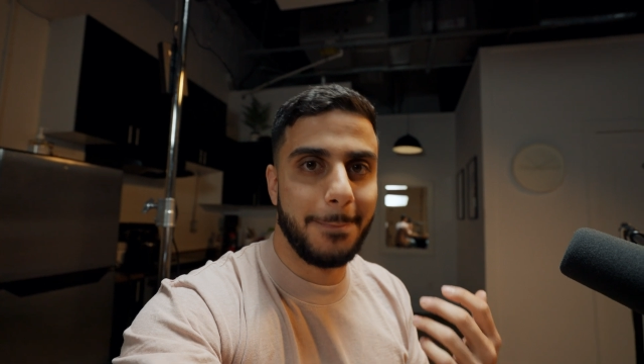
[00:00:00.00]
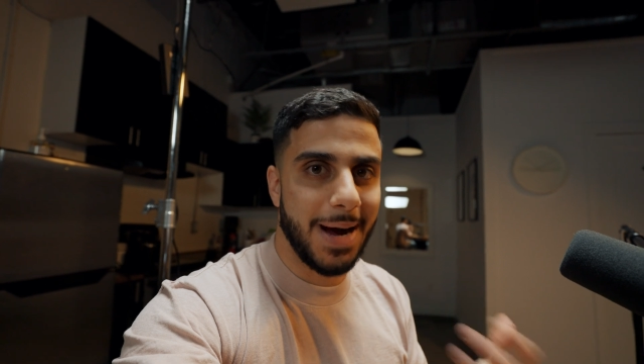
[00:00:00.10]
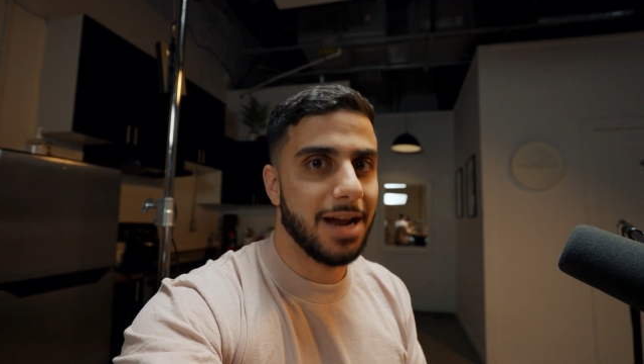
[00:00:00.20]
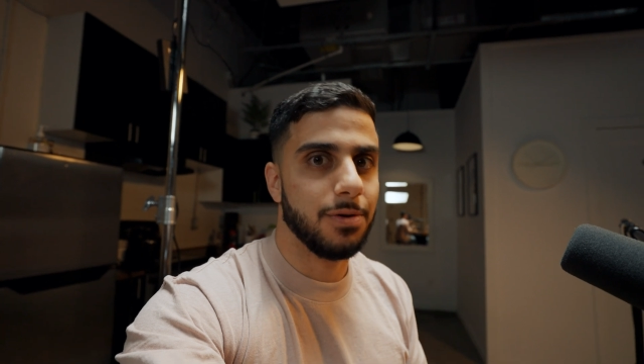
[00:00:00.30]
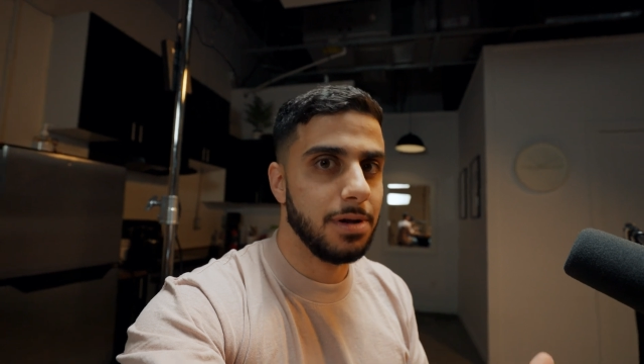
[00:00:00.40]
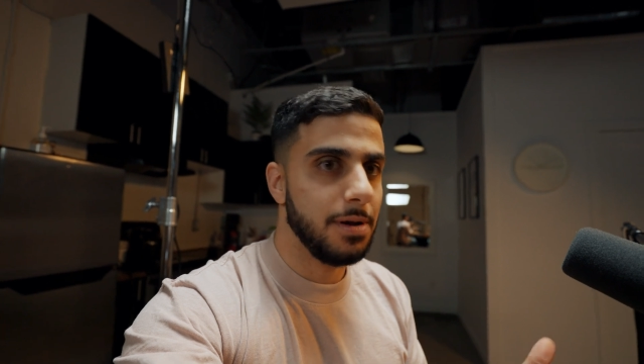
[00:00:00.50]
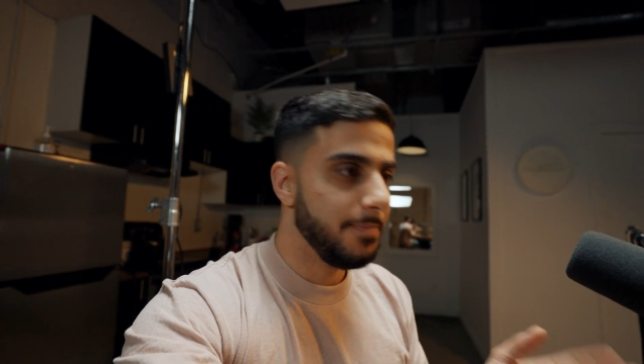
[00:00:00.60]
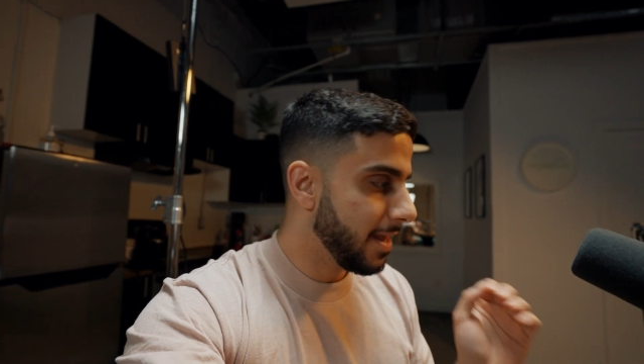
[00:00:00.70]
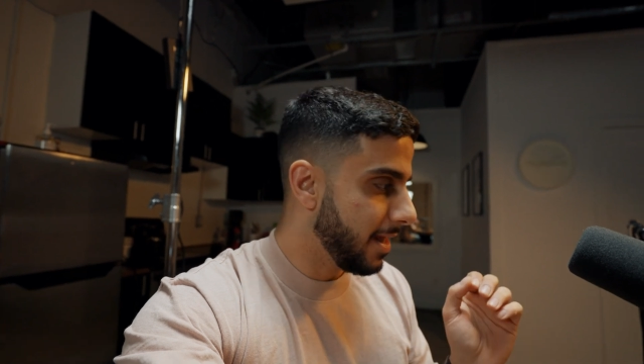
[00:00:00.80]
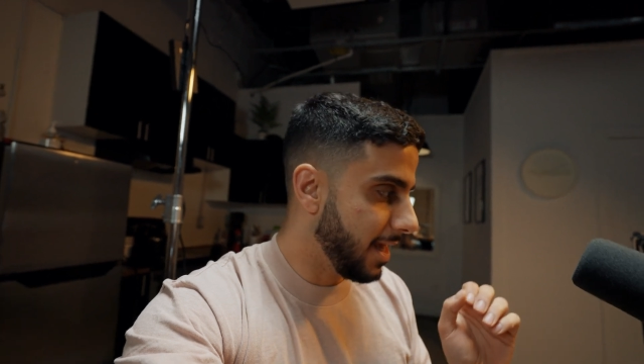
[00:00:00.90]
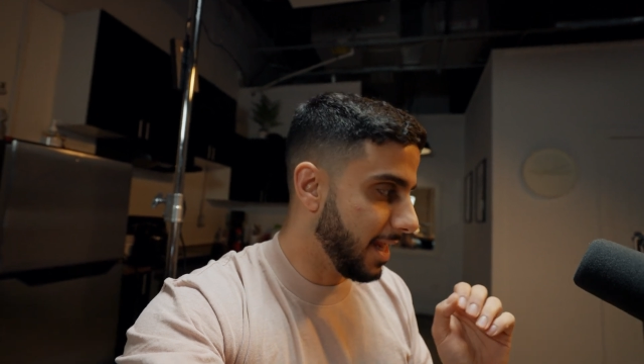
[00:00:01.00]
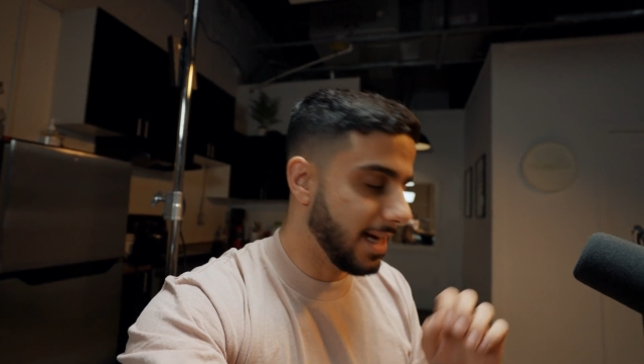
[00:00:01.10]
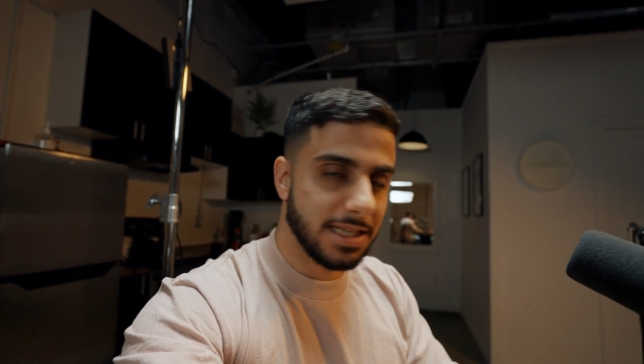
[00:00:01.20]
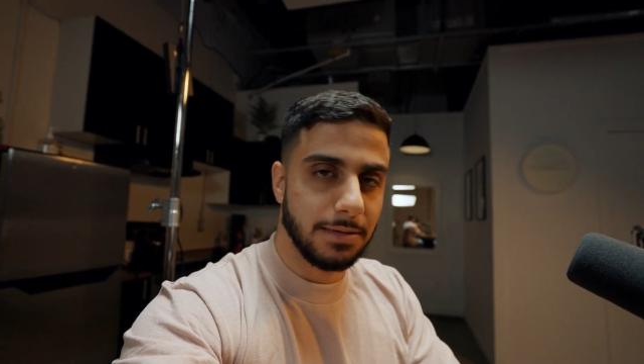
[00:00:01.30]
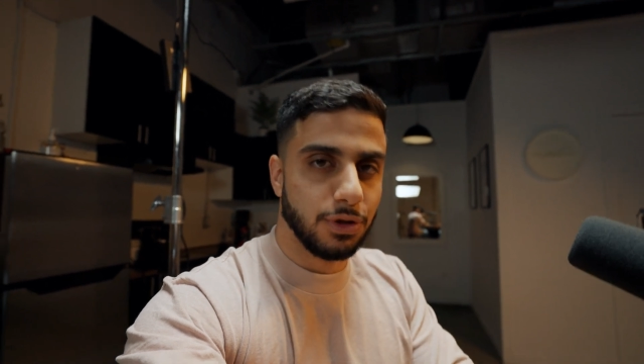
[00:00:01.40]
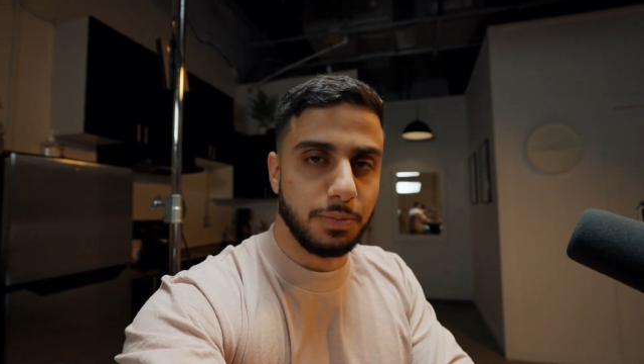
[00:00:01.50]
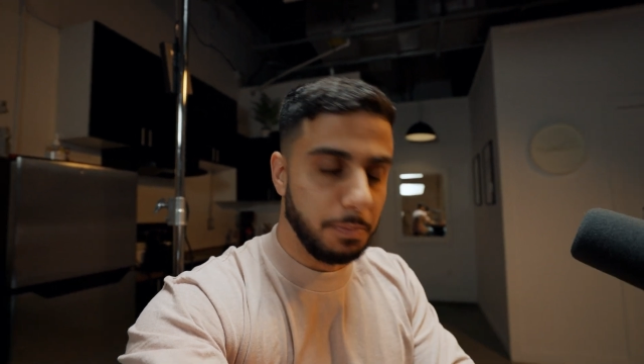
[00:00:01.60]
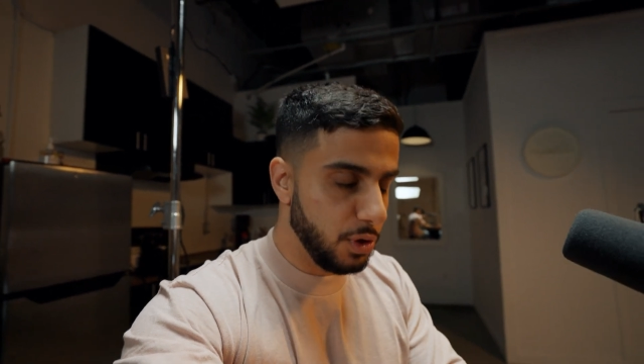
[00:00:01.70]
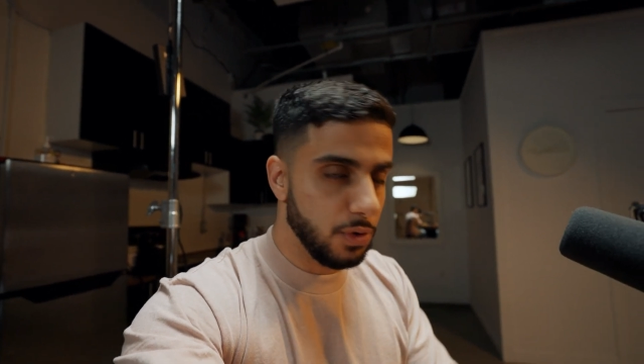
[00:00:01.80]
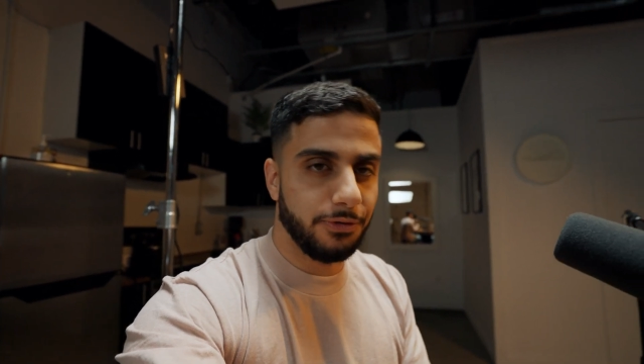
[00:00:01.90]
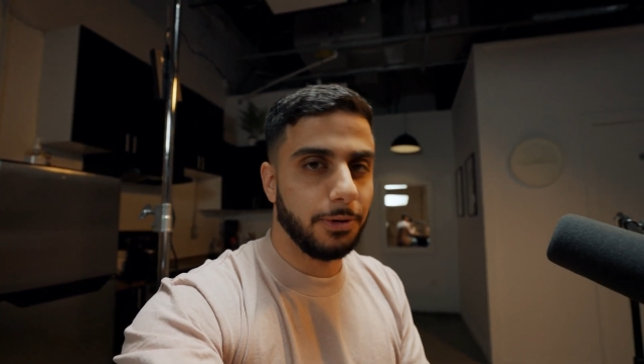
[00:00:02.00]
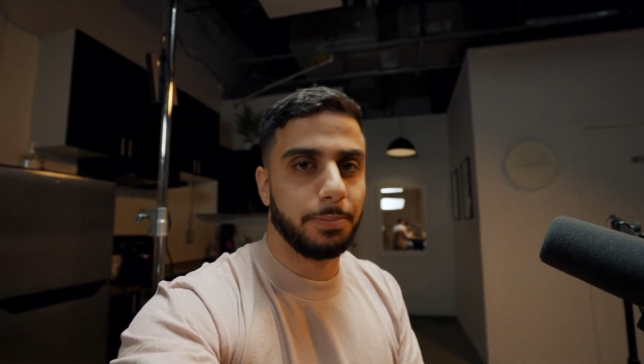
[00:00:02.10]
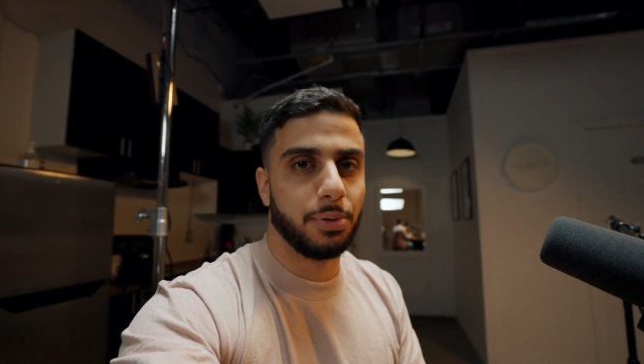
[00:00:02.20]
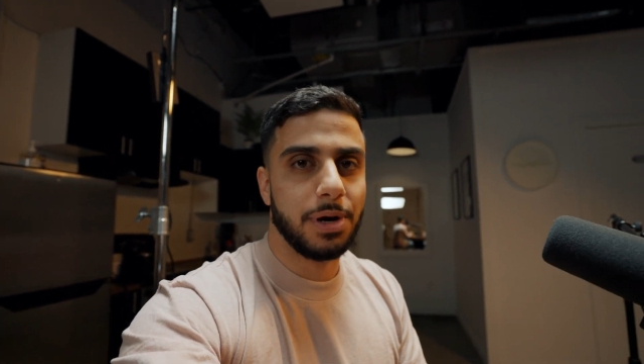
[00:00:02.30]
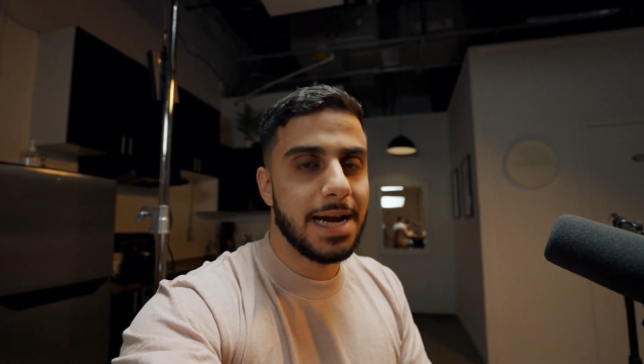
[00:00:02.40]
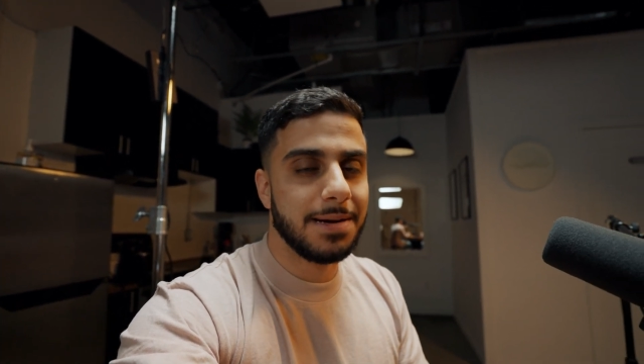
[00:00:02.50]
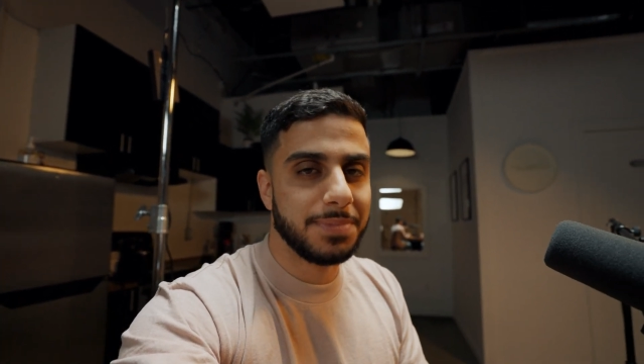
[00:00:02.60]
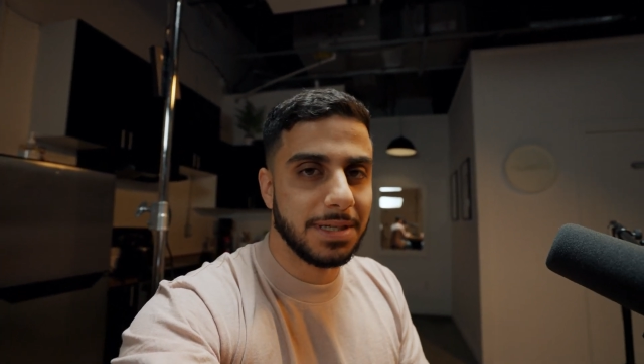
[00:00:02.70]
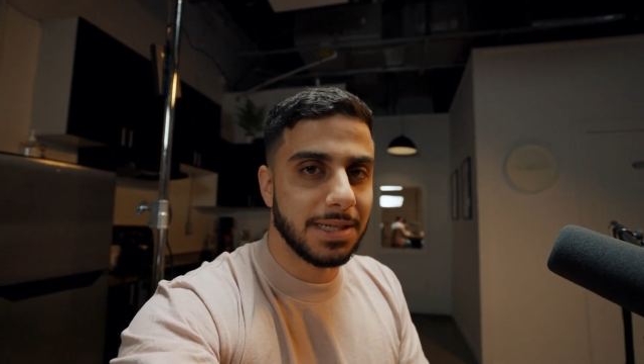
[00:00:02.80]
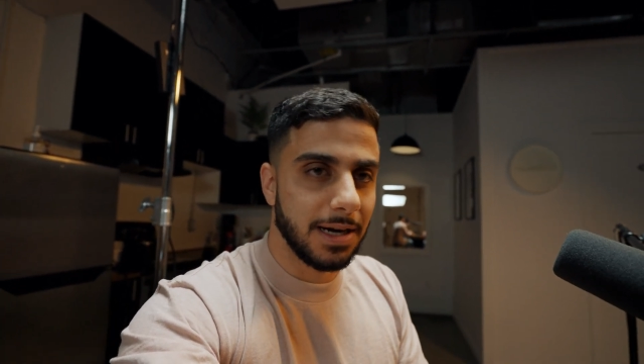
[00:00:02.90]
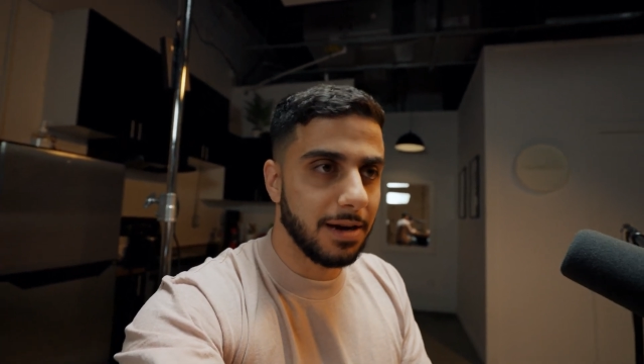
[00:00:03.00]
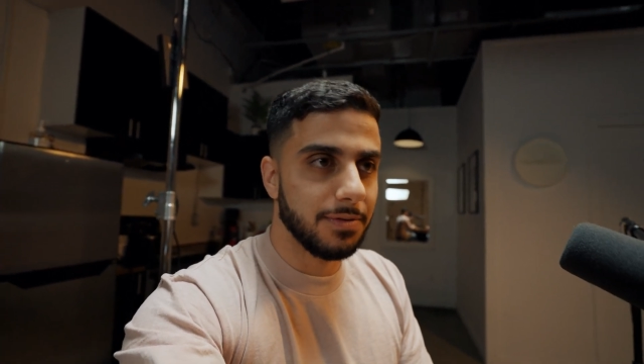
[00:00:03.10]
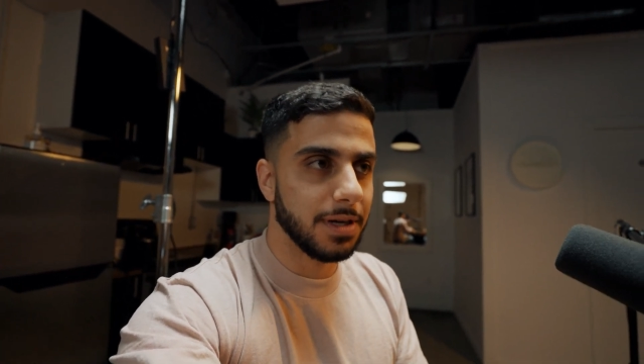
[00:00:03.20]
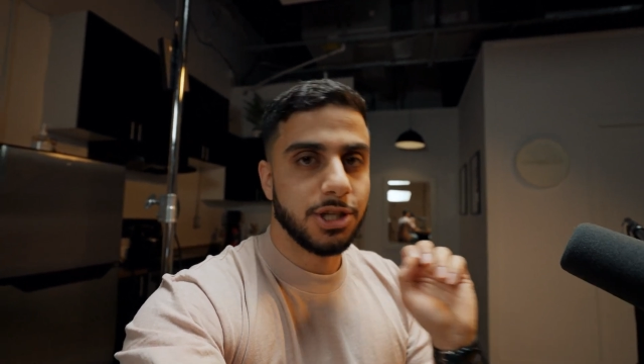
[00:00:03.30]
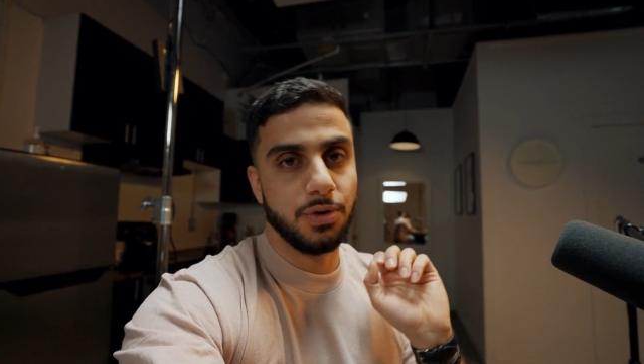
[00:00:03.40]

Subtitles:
battery. It has the most beautiful preamps inside of it.